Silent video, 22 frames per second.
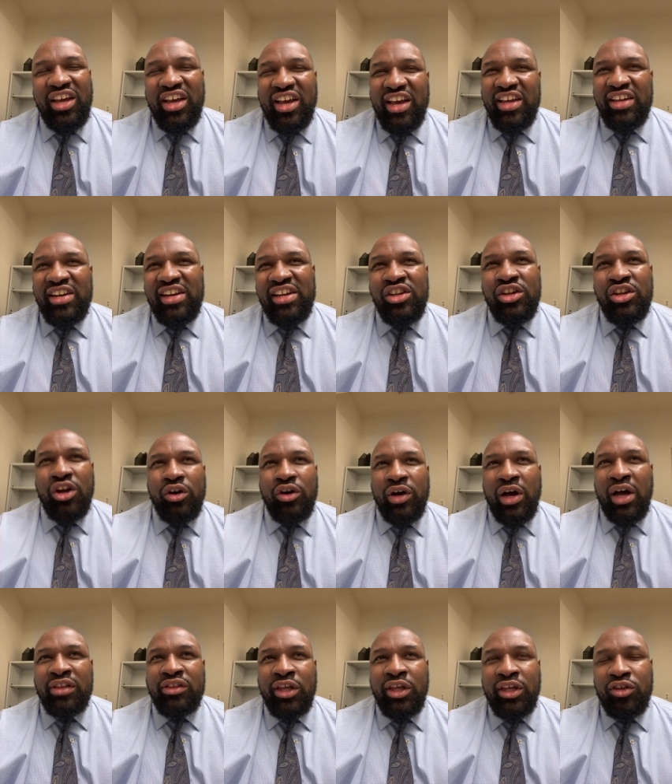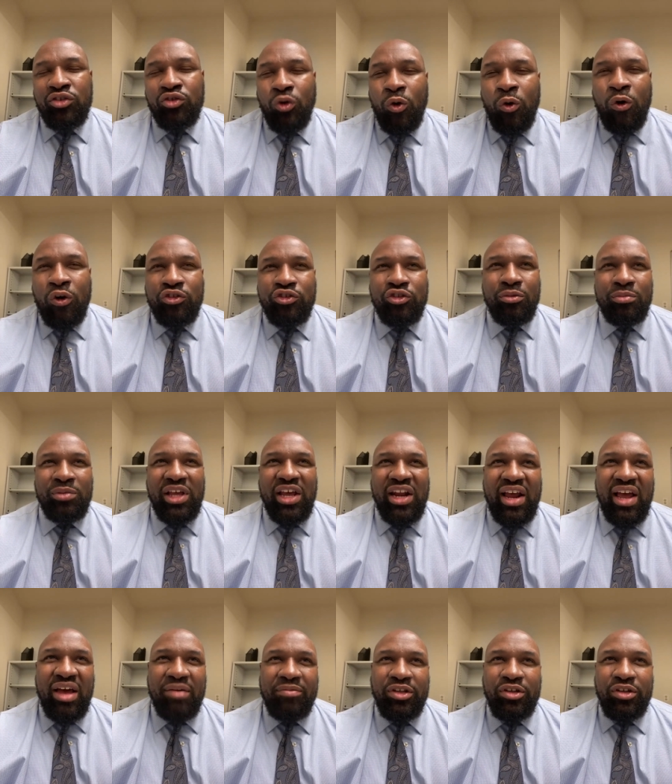And, you know, I think it's awesome that I
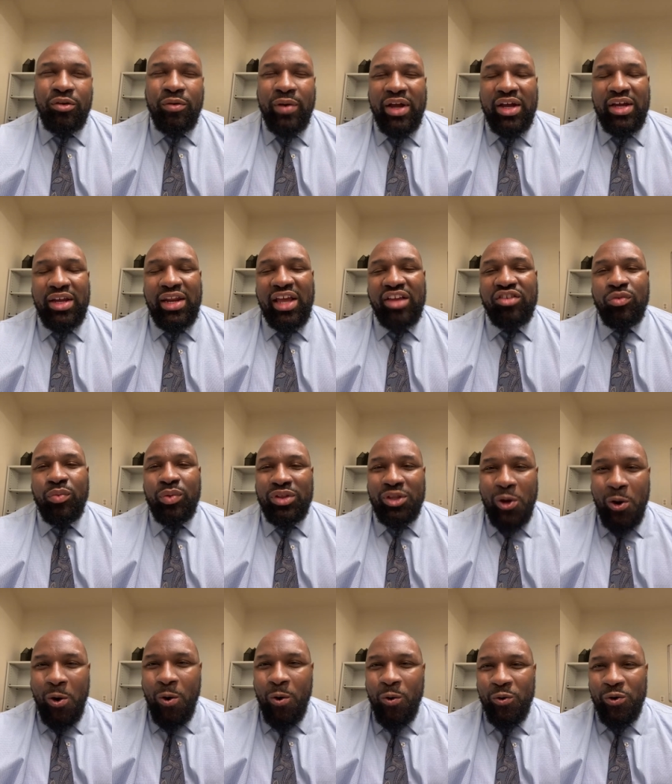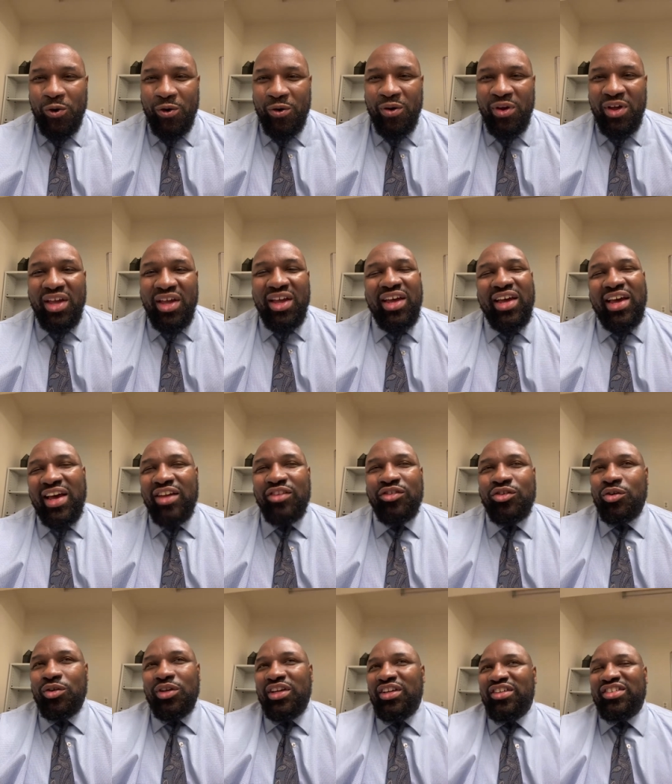have a direct connection with the owner. And
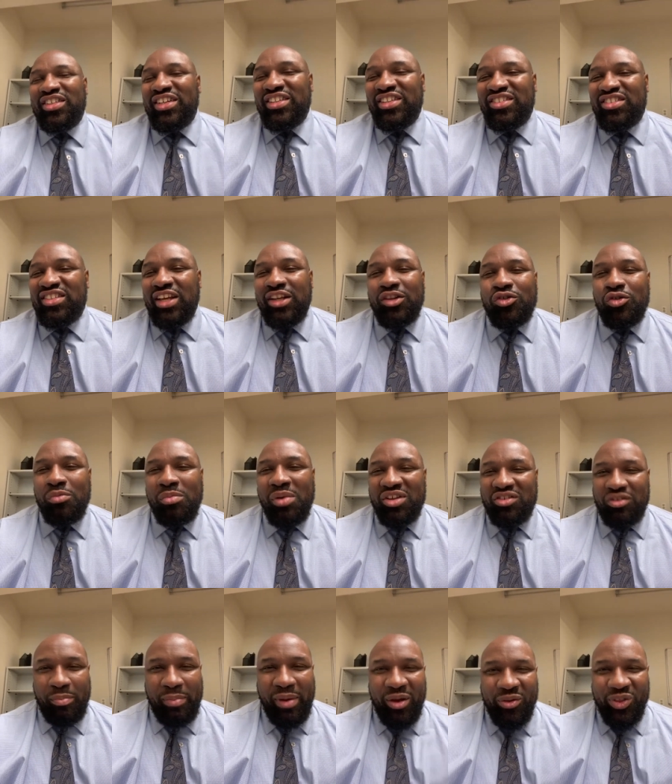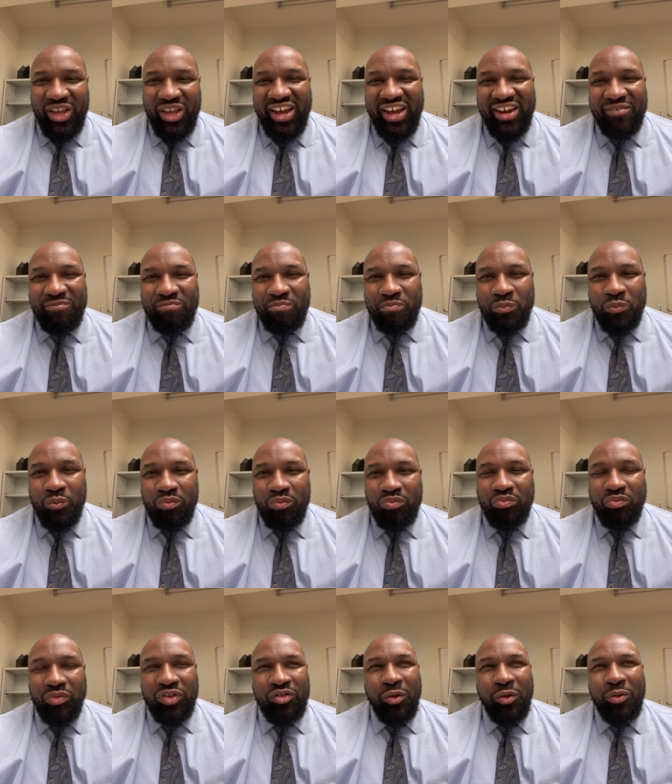Julius couldn't say too much about that.
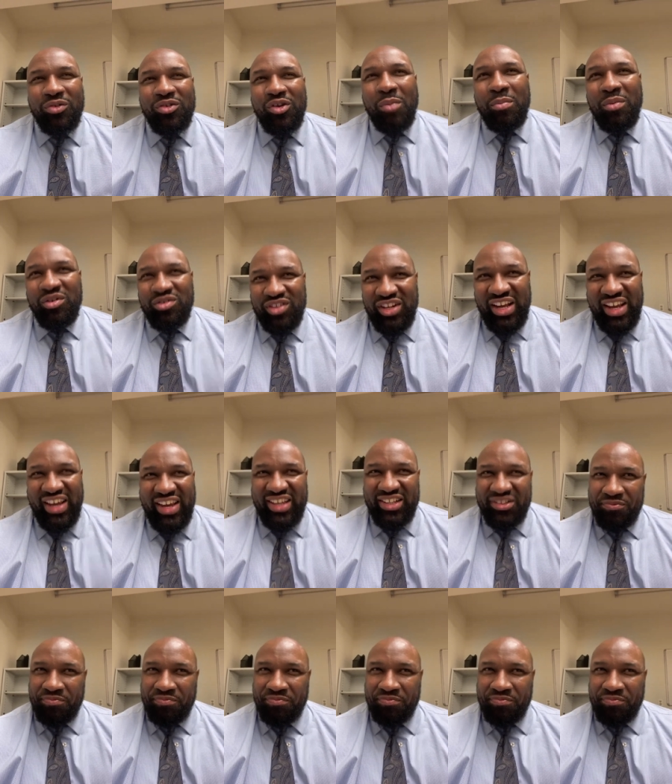So it's almost like